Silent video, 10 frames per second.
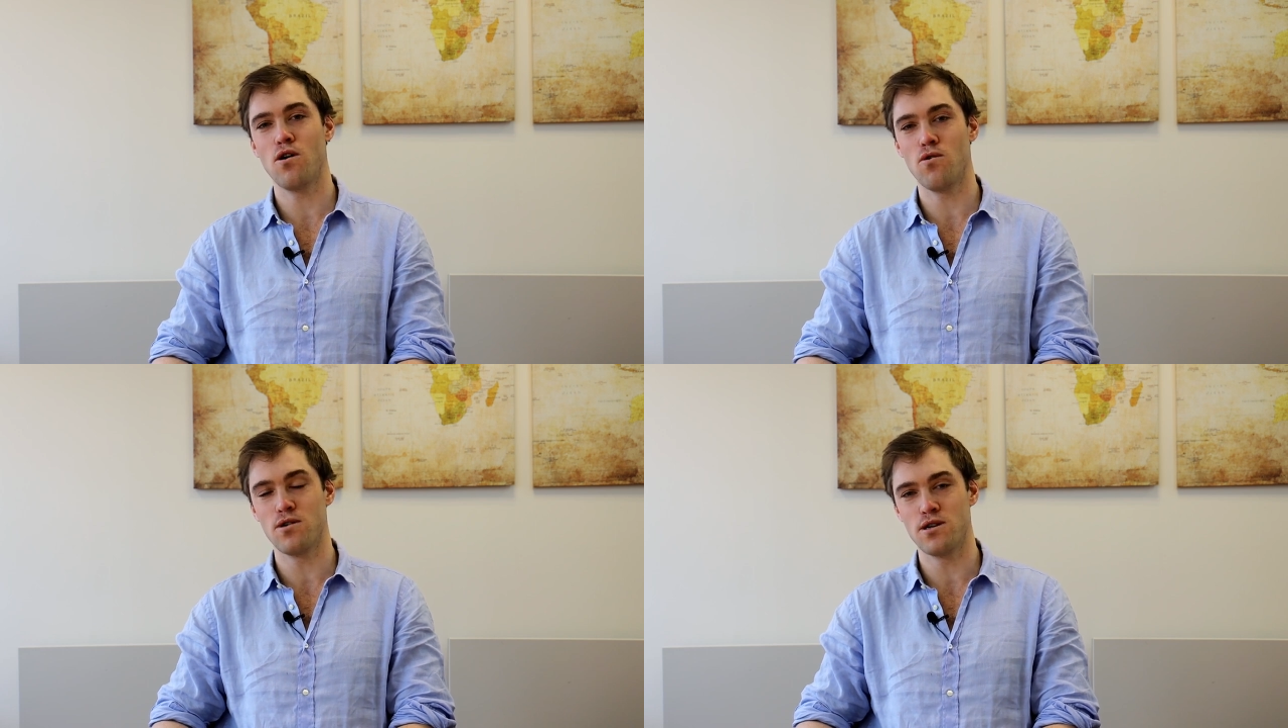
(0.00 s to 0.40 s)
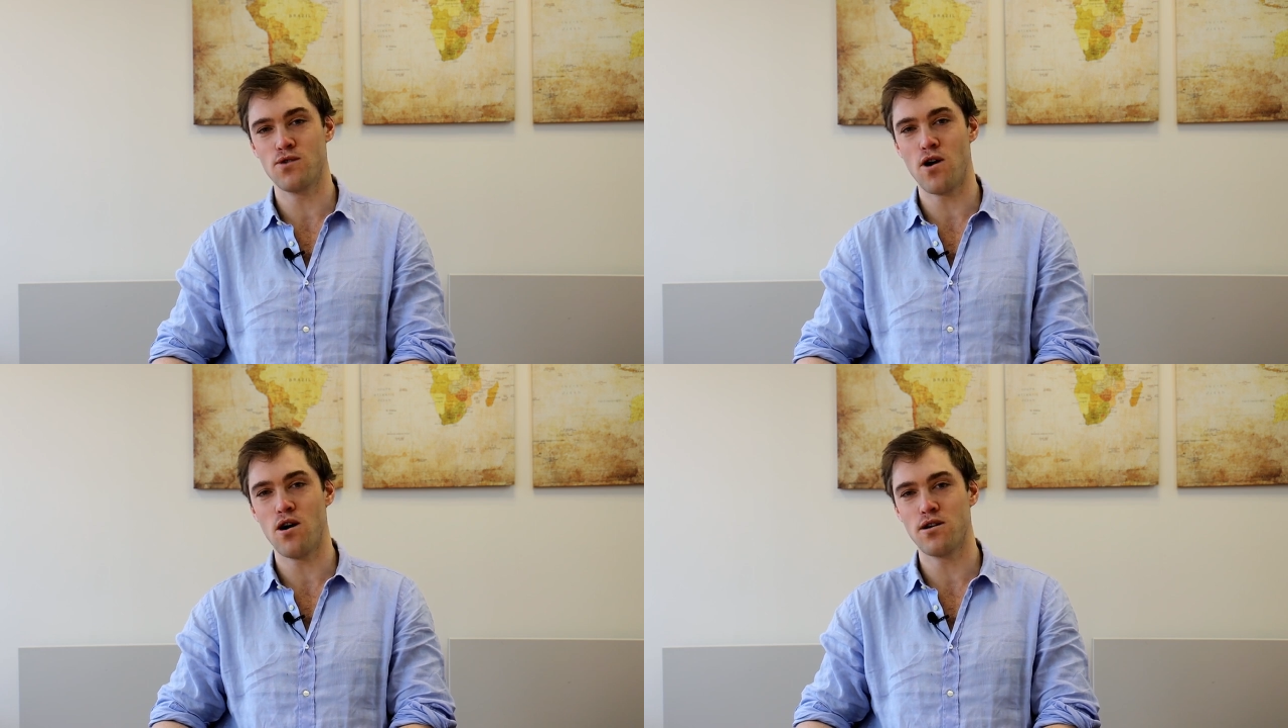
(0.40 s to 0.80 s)
Golden
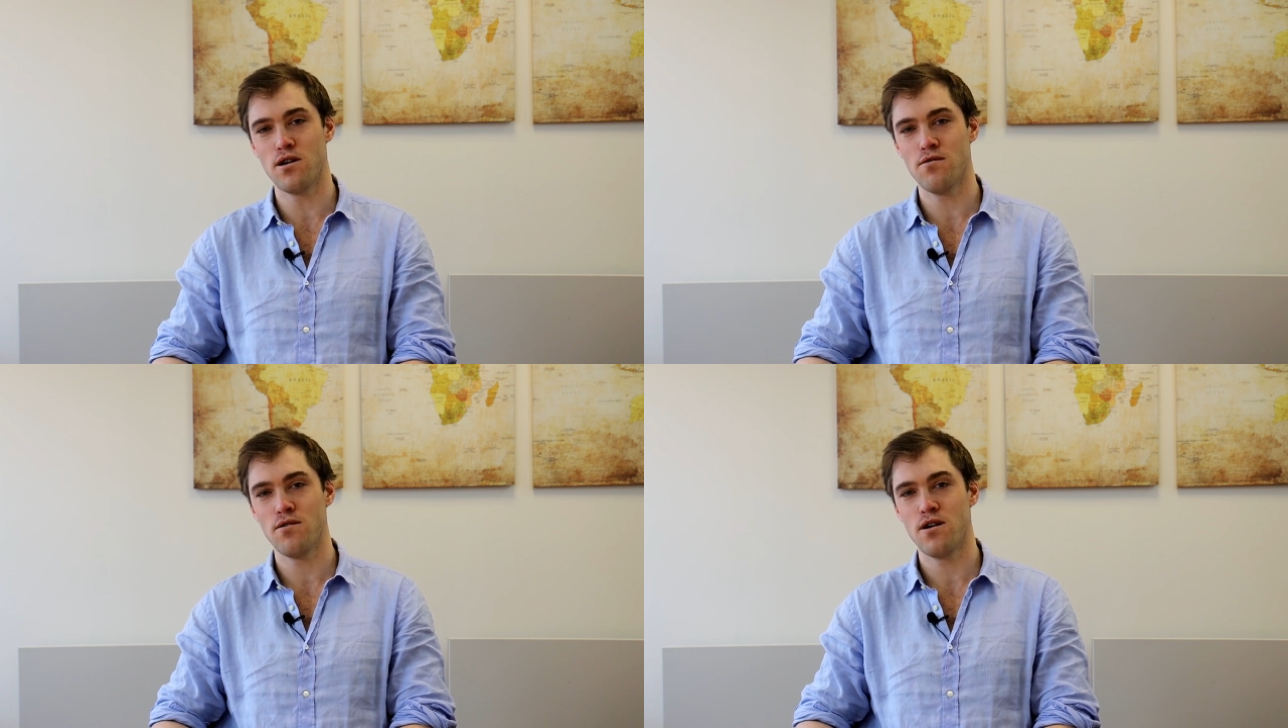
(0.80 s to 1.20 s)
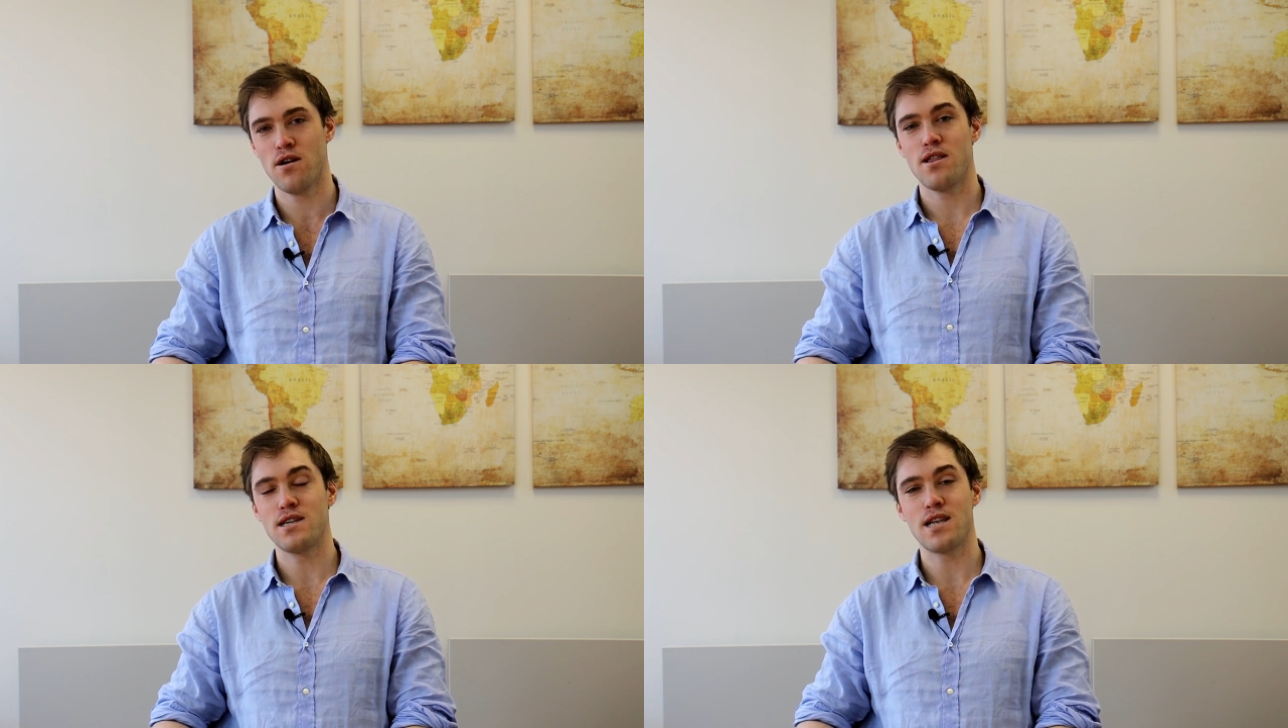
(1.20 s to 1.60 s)
Dorado.
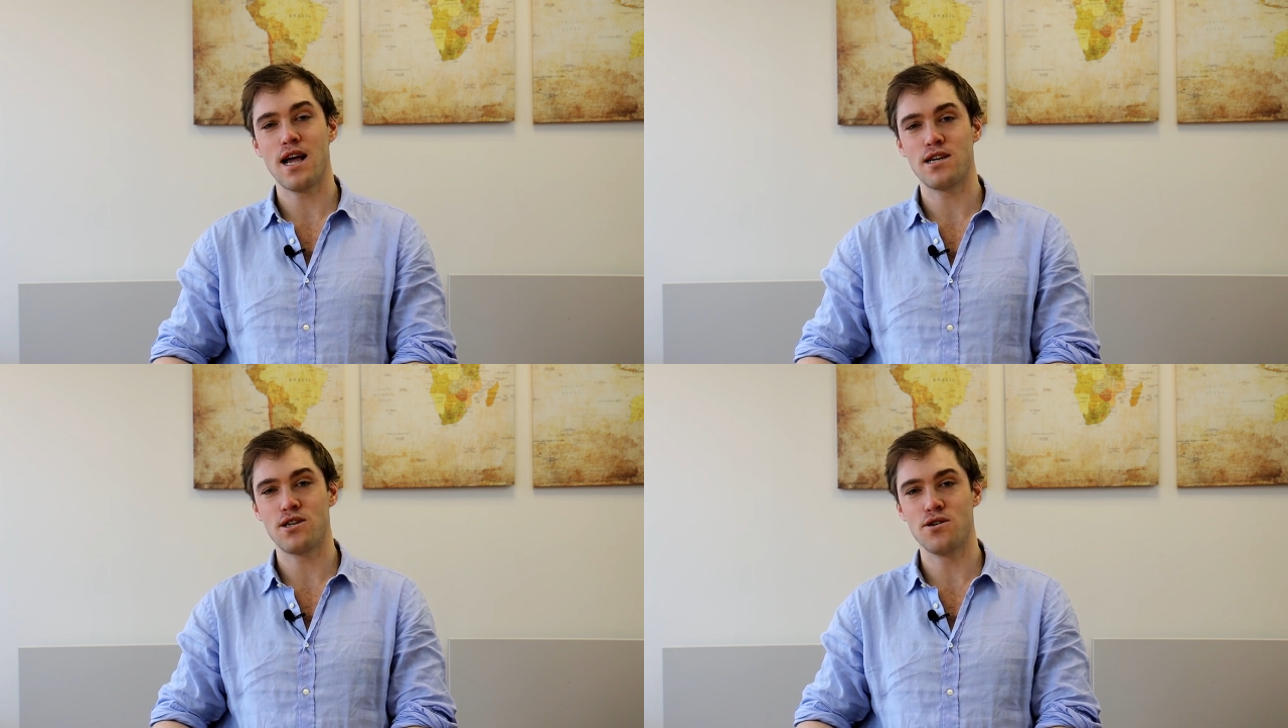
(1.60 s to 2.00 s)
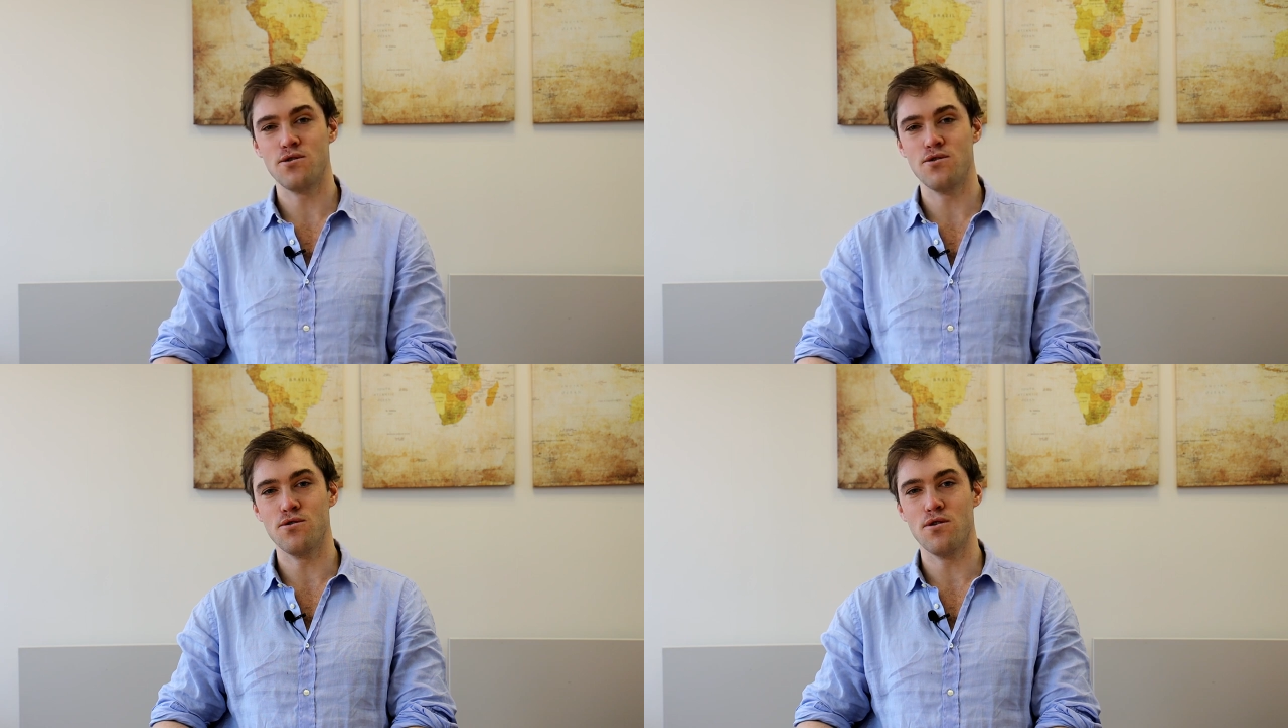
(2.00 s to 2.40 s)
This led
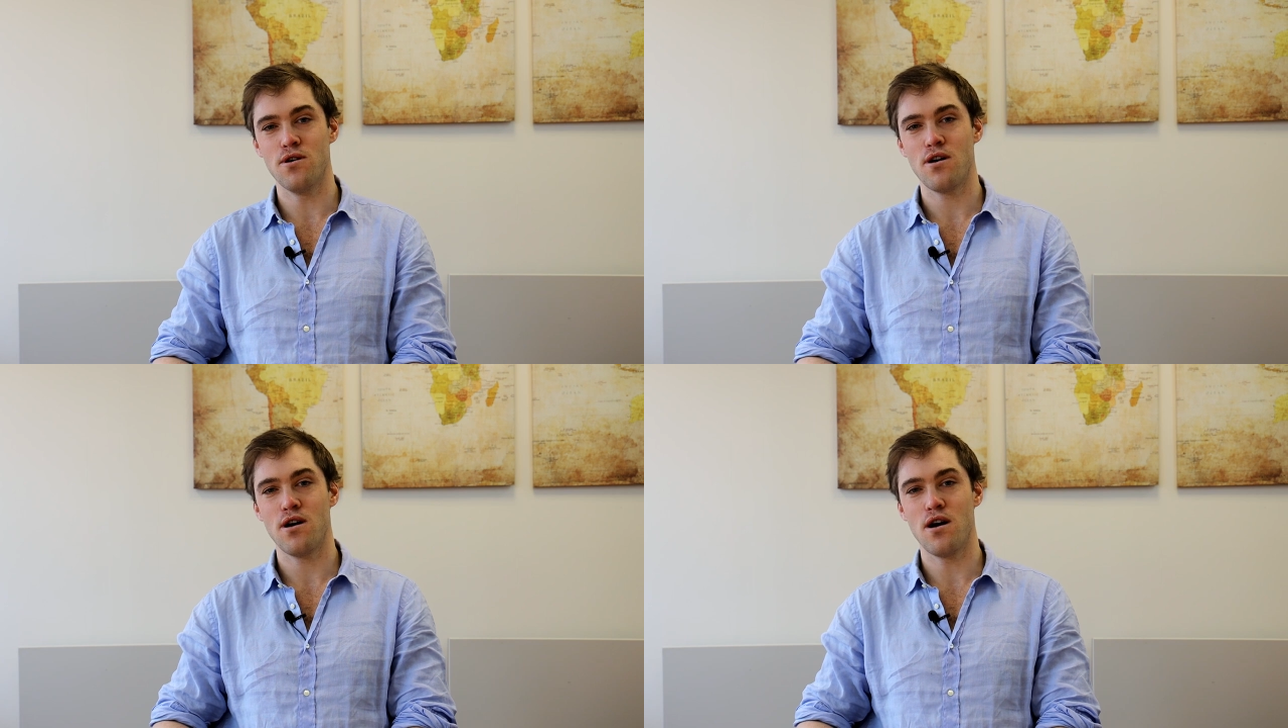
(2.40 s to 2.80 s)
to